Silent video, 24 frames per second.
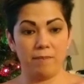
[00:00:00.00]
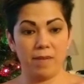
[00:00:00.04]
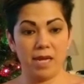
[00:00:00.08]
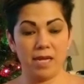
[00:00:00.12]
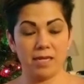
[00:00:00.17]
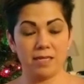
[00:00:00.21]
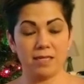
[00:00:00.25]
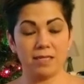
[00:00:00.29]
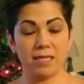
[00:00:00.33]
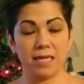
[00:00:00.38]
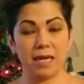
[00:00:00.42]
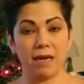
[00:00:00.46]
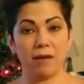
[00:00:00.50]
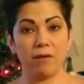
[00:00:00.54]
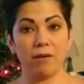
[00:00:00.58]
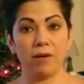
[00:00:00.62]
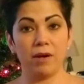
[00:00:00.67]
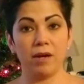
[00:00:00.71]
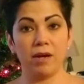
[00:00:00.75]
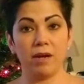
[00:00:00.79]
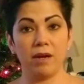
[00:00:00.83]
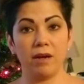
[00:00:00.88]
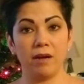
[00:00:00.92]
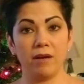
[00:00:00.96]
based
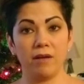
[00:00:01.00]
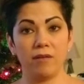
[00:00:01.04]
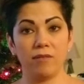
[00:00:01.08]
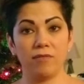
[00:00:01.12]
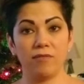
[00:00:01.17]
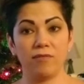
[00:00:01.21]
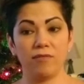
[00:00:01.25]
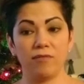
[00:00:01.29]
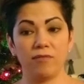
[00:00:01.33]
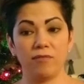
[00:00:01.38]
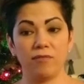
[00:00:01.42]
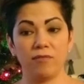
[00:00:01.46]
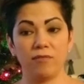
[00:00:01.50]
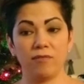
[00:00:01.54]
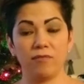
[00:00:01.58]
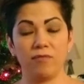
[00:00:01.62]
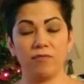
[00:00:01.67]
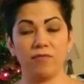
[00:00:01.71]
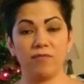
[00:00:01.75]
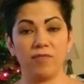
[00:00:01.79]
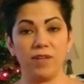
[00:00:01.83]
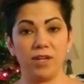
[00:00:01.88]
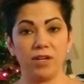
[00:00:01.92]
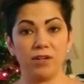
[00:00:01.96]
out of
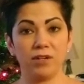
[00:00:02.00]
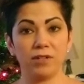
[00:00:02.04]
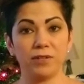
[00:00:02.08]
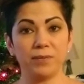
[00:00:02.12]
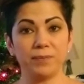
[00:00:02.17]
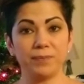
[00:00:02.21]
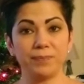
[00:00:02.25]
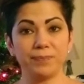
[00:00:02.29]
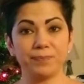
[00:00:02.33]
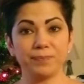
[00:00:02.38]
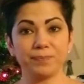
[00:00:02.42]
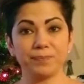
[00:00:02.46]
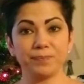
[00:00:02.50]
fear.